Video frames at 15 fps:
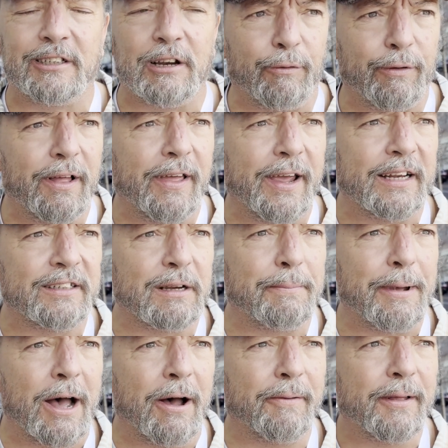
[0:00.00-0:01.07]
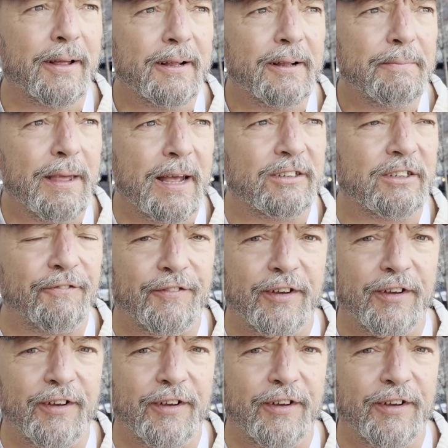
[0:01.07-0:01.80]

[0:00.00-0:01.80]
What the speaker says: So really it's a